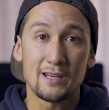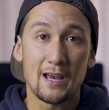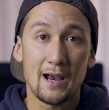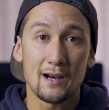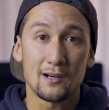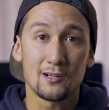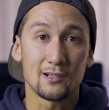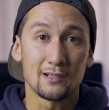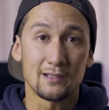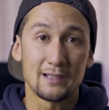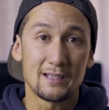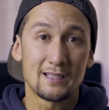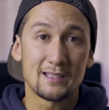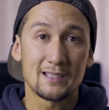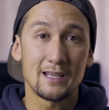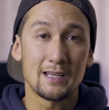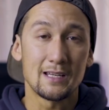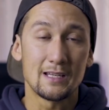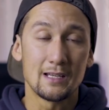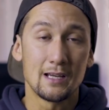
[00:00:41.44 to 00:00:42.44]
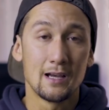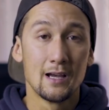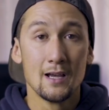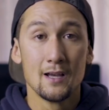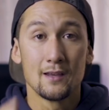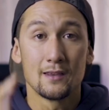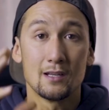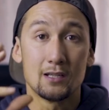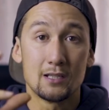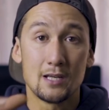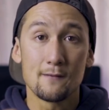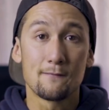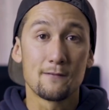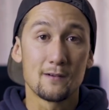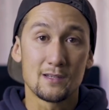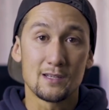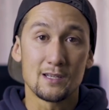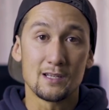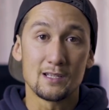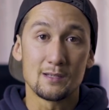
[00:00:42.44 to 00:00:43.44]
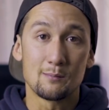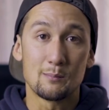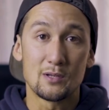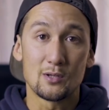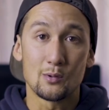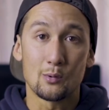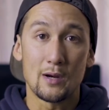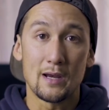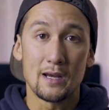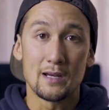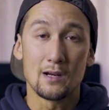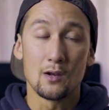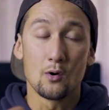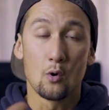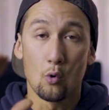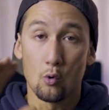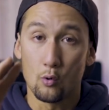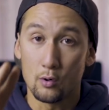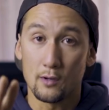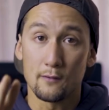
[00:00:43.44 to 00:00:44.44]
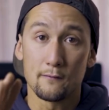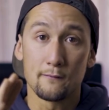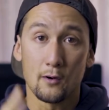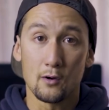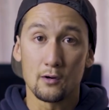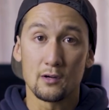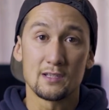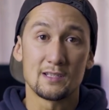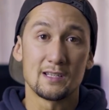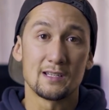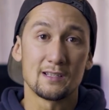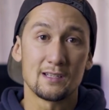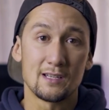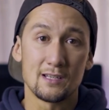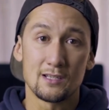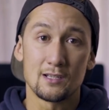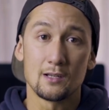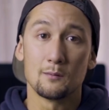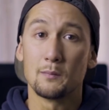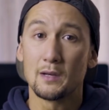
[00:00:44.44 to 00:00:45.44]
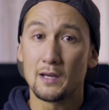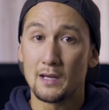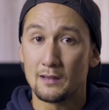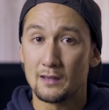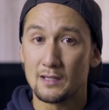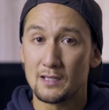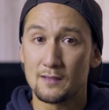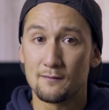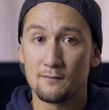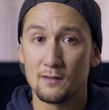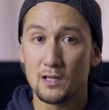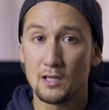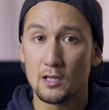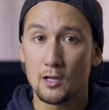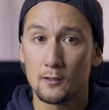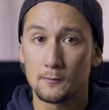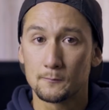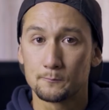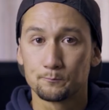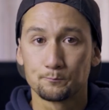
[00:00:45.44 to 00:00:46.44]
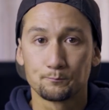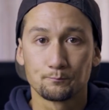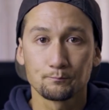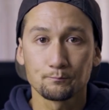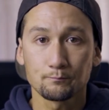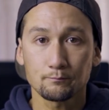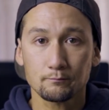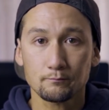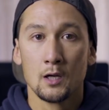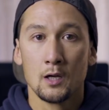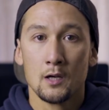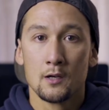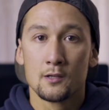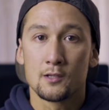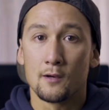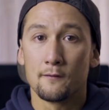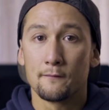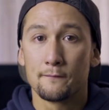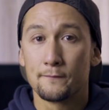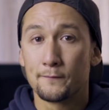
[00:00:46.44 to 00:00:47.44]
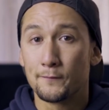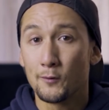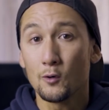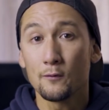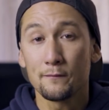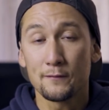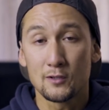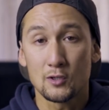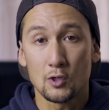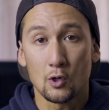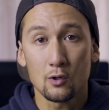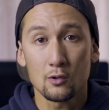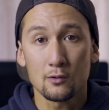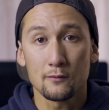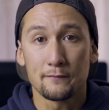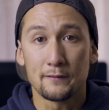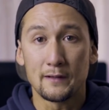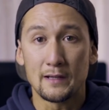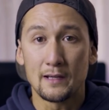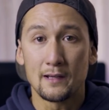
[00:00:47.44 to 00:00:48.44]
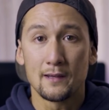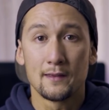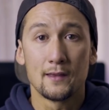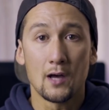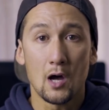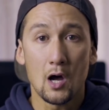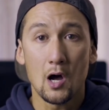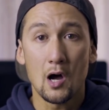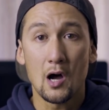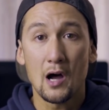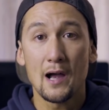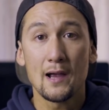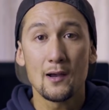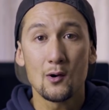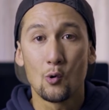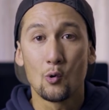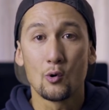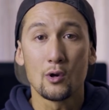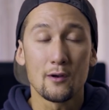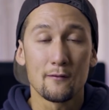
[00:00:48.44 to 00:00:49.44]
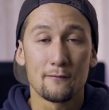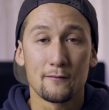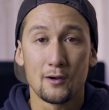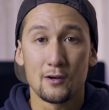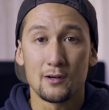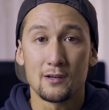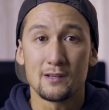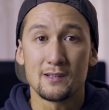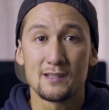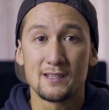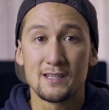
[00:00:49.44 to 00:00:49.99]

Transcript: to actually see the differences between autofocusing system in this video. So for photography, the eye autofocus